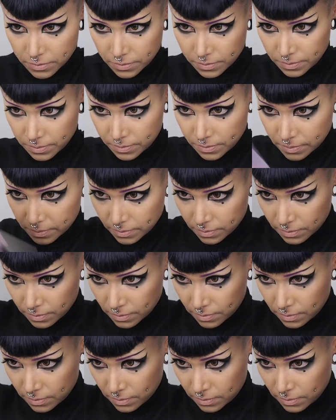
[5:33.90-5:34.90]

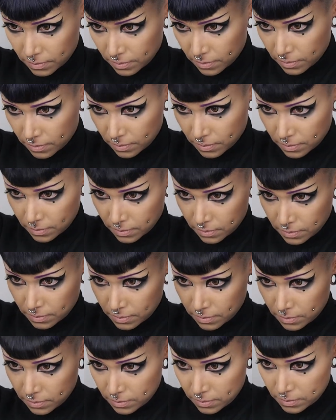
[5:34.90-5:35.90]

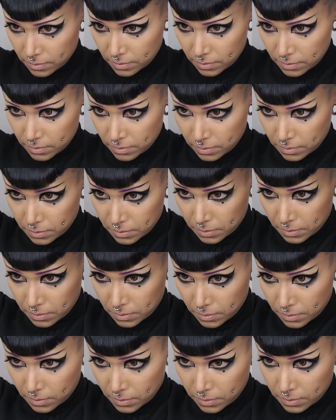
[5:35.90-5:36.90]

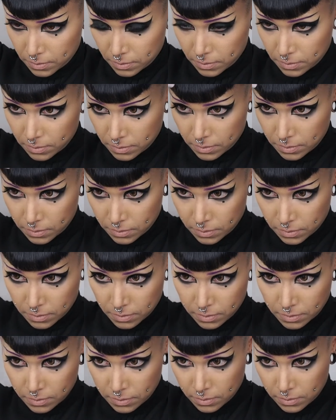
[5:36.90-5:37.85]
(no one is talking)